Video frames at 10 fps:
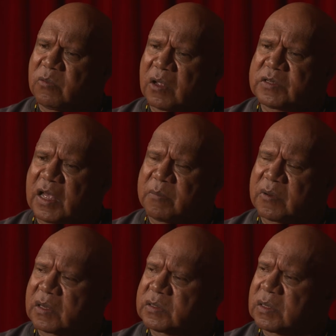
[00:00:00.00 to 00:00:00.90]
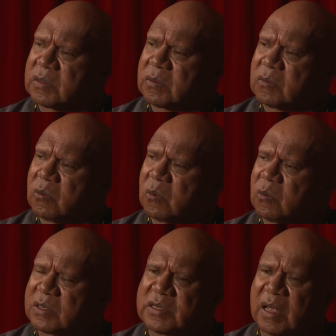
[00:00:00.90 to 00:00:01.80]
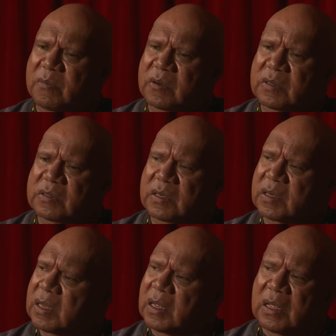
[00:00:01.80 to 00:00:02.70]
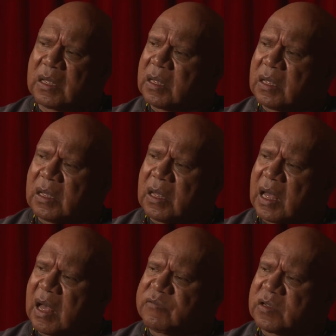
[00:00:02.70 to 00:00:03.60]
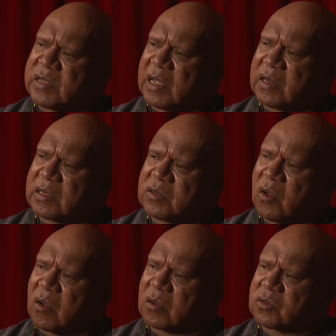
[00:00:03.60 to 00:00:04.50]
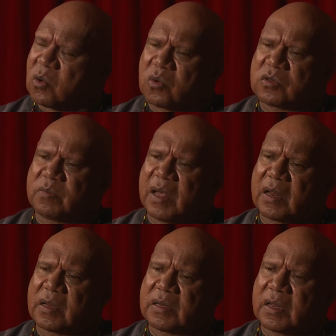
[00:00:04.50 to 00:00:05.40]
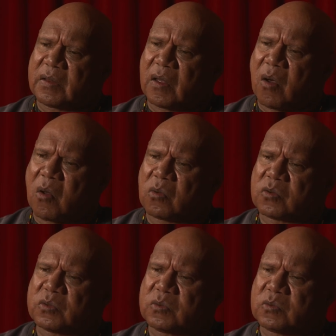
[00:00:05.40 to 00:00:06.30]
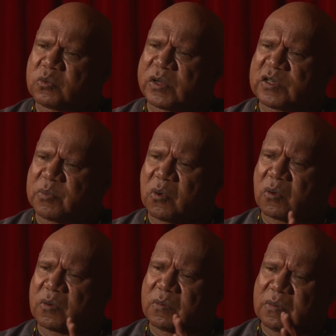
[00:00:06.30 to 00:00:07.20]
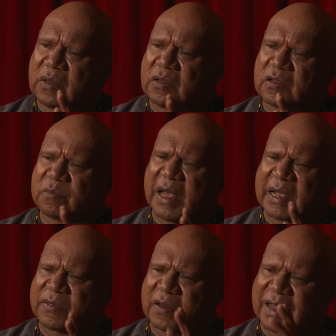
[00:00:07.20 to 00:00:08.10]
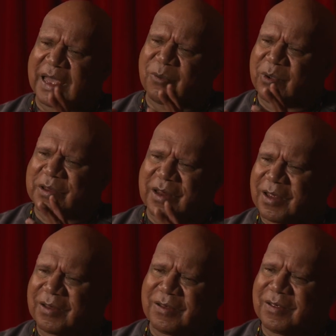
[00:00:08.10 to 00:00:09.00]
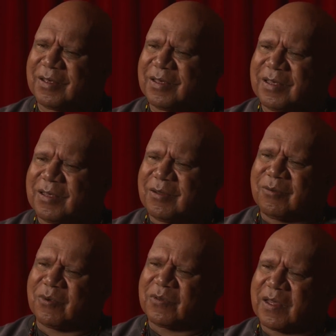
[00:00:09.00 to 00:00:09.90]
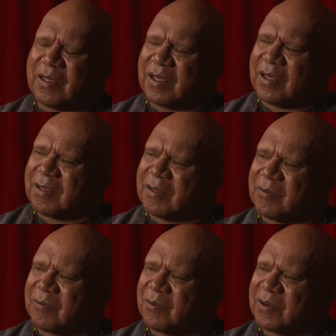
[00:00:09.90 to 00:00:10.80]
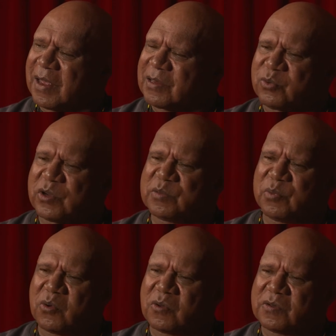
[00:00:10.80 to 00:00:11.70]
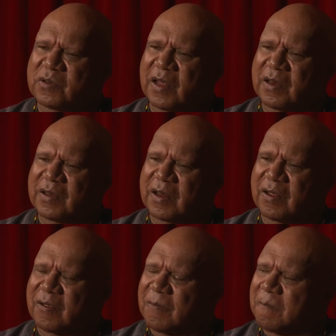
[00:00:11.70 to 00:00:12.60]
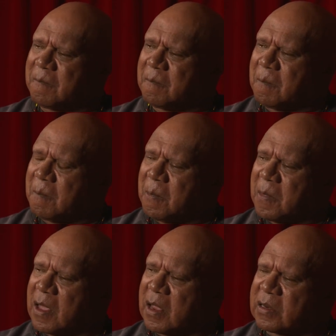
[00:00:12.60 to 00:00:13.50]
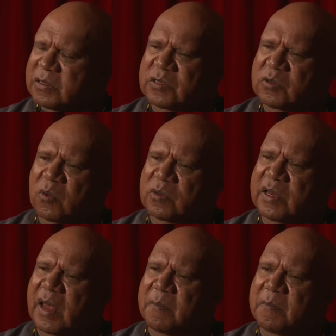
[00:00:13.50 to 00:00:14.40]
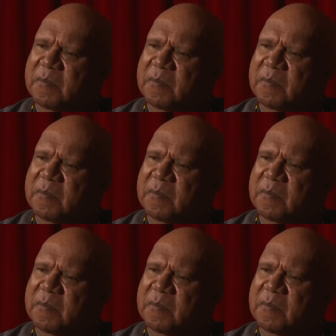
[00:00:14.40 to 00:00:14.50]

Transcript: what's happened. I said, what's happened? He said, after you sang that song and talked about it, the whole switchboard is back in the day when, when they had switchboards and that, it just all lit up,